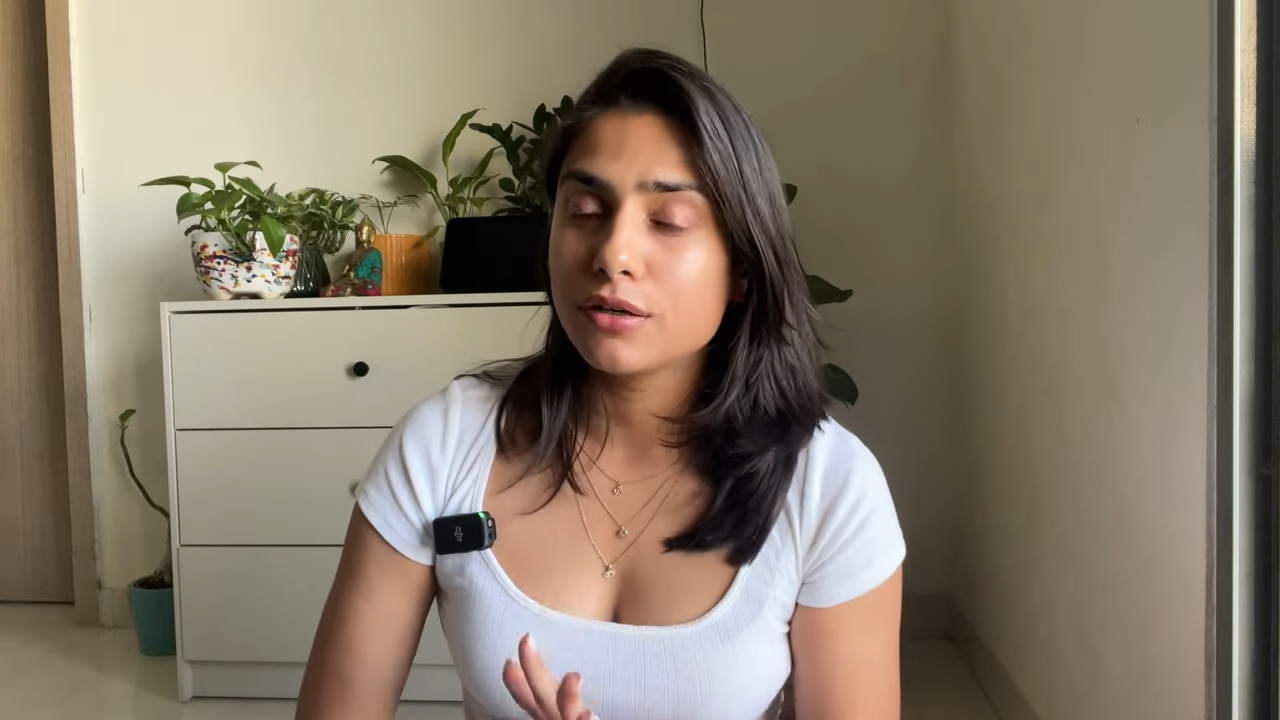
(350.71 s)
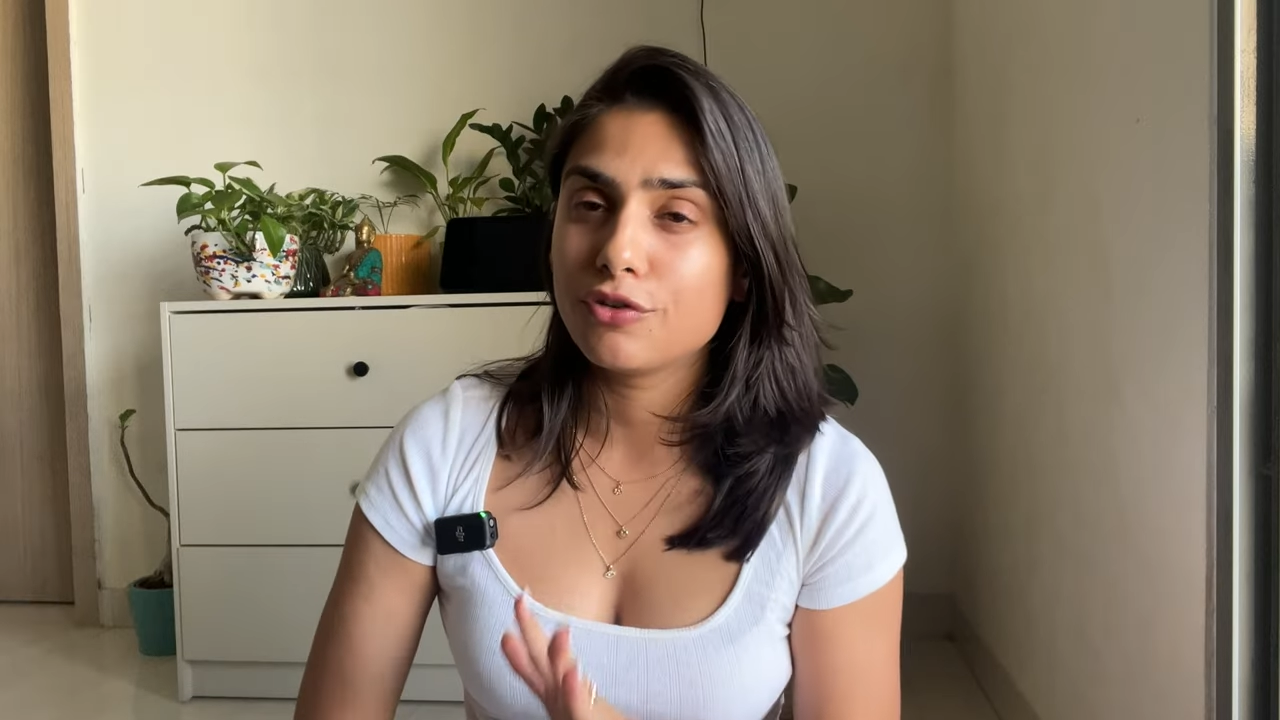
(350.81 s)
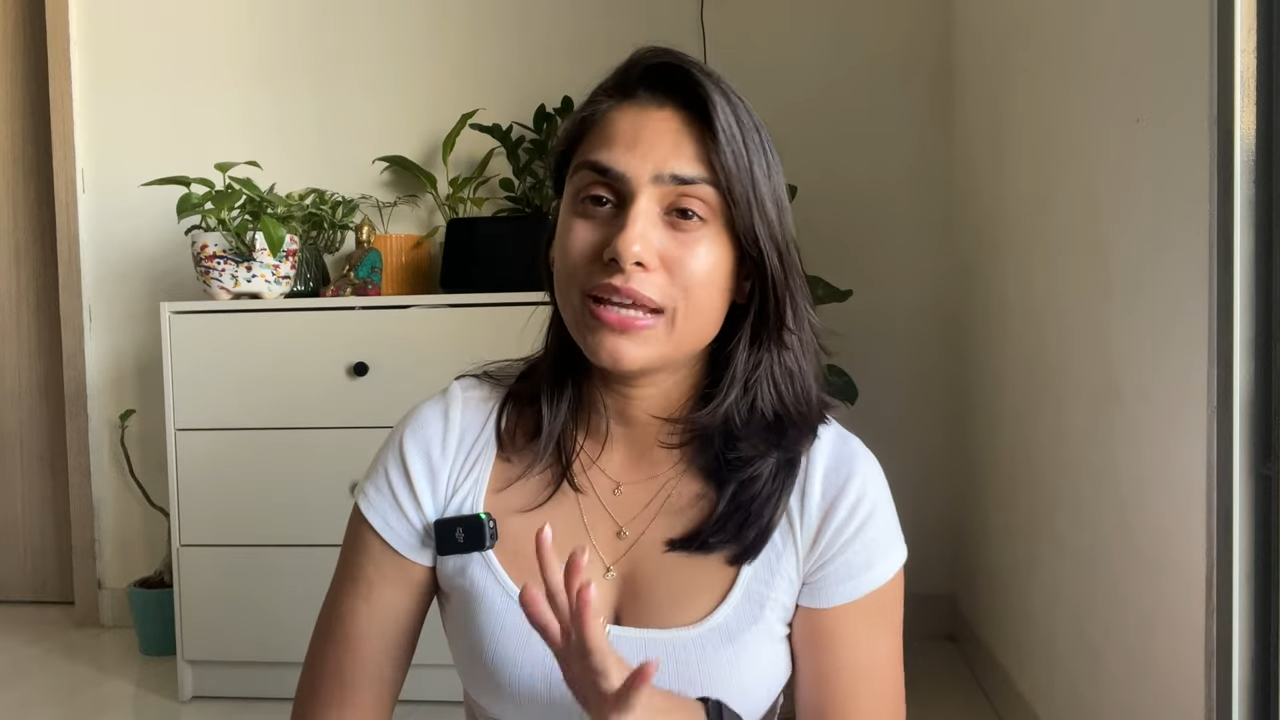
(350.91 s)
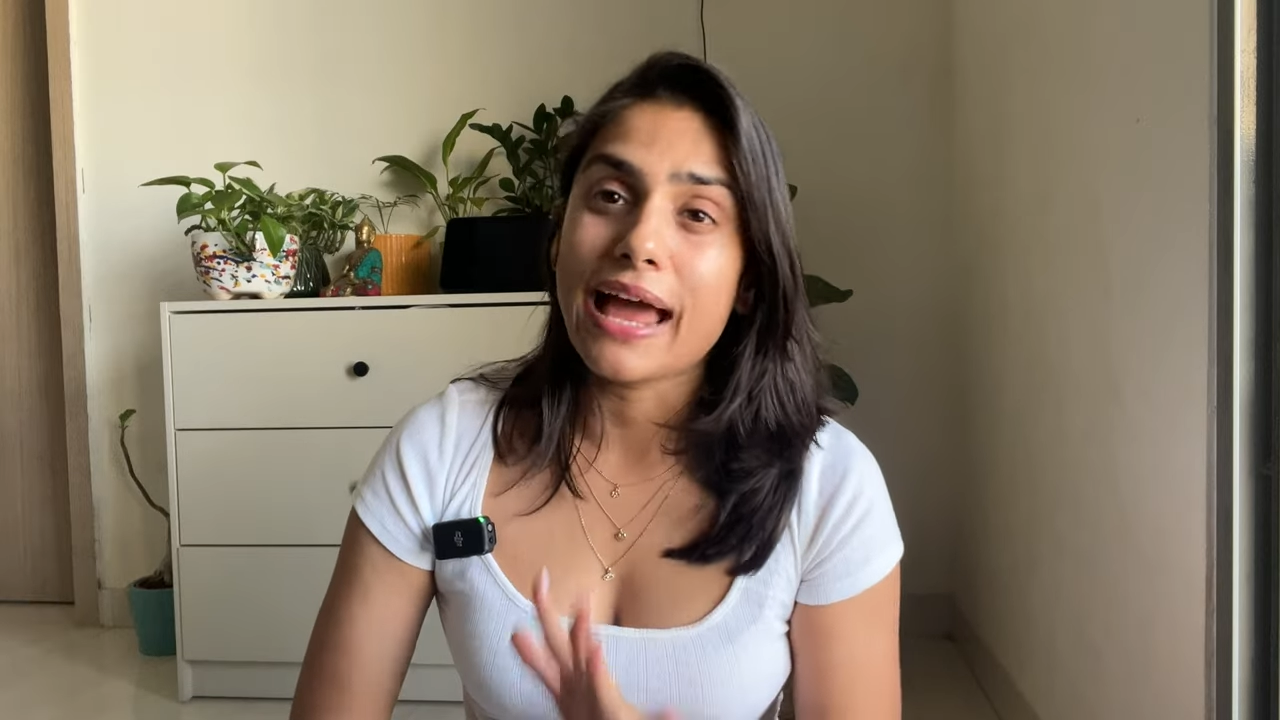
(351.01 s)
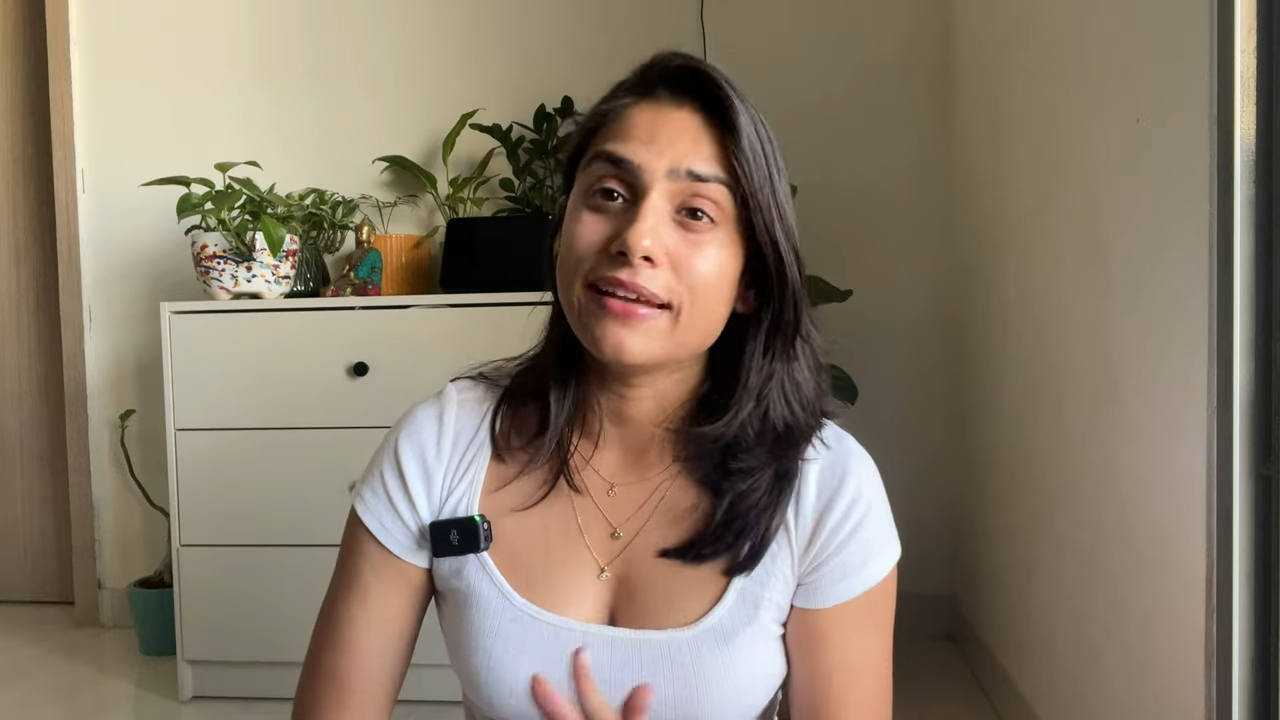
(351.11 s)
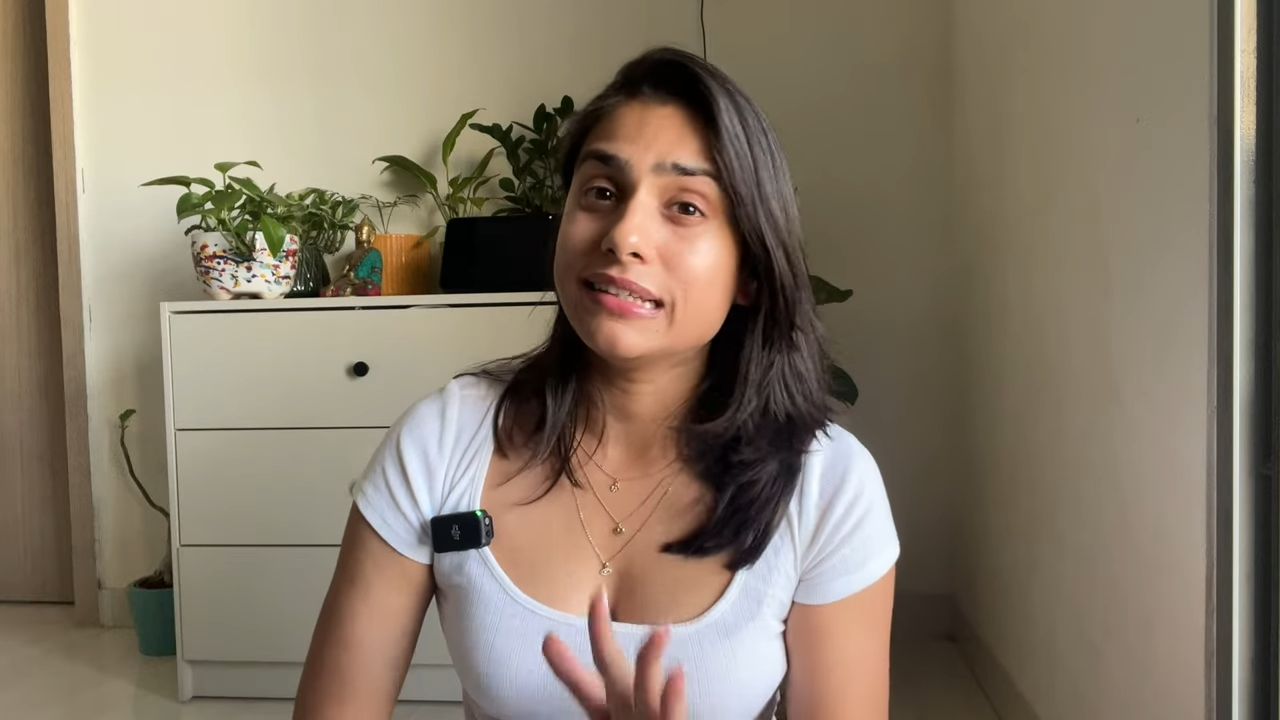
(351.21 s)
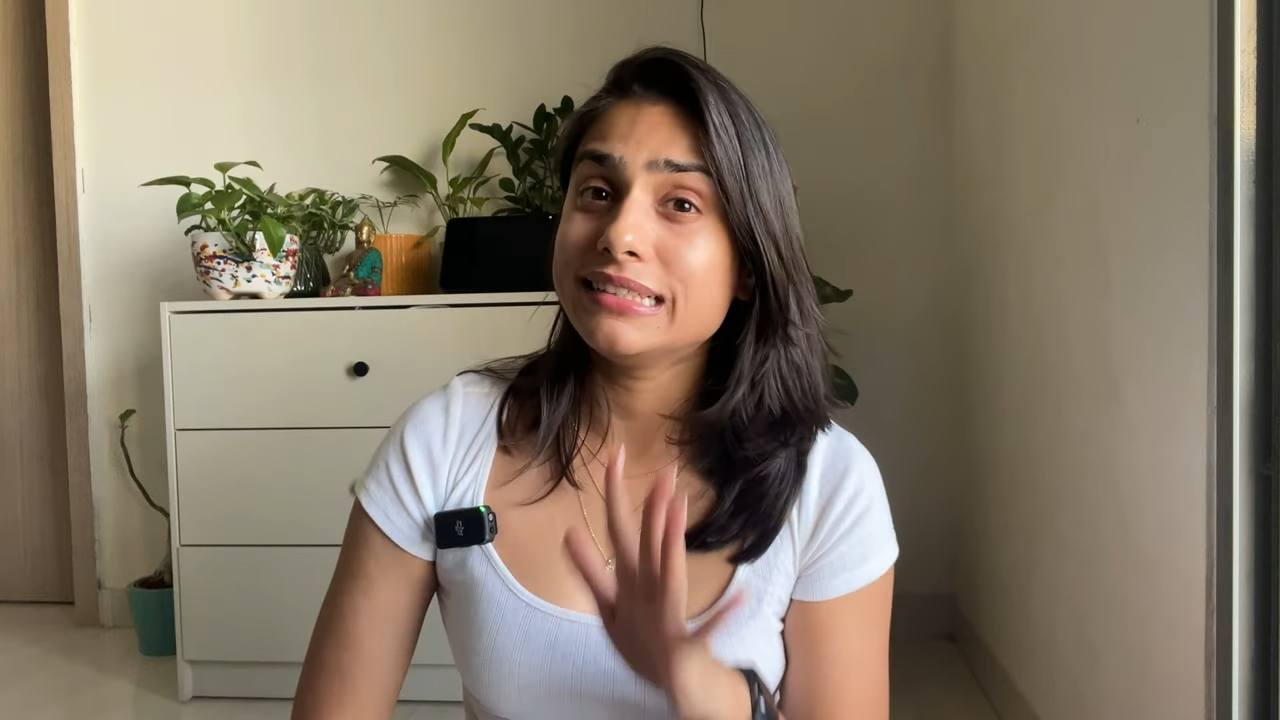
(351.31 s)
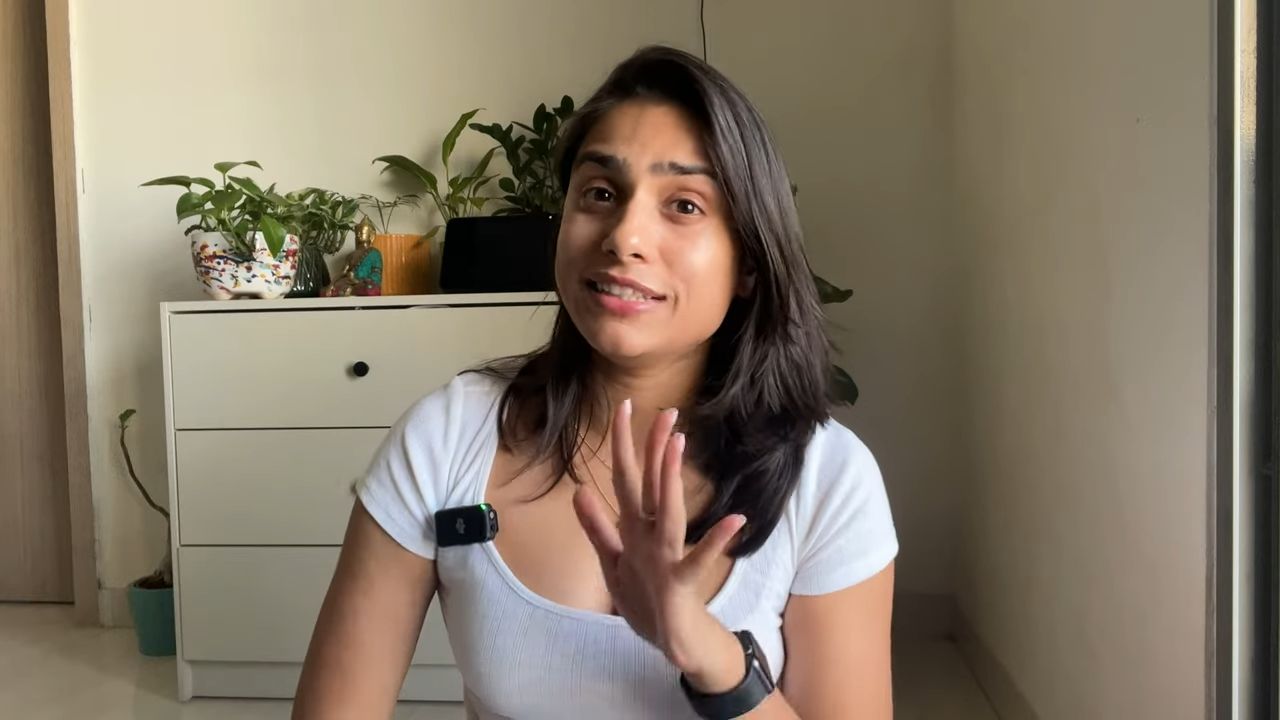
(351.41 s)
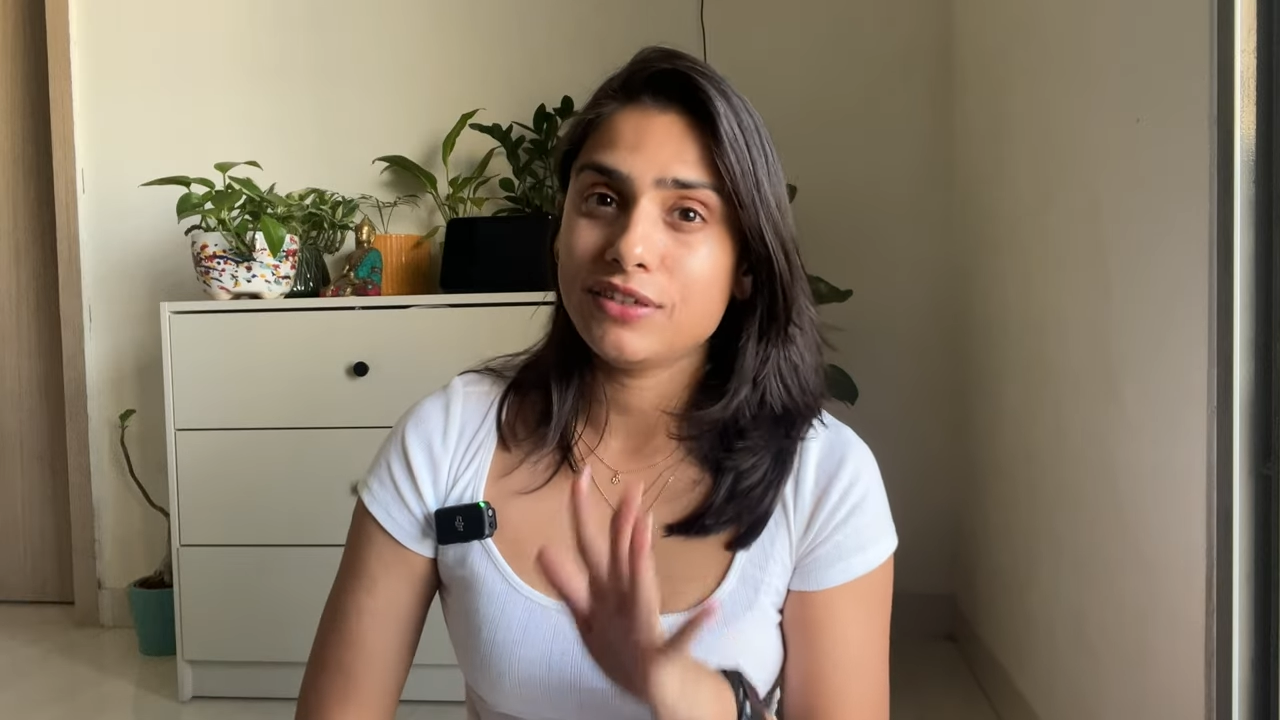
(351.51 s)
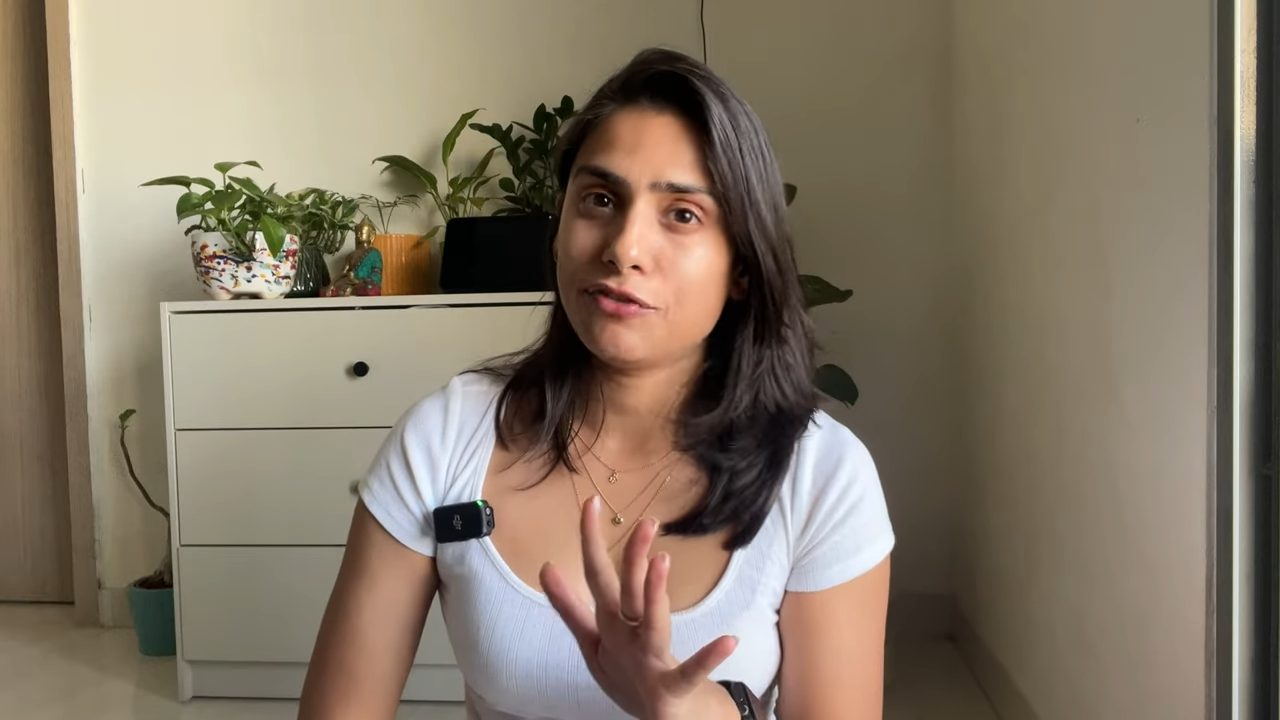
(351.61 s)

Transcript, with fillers: reality T V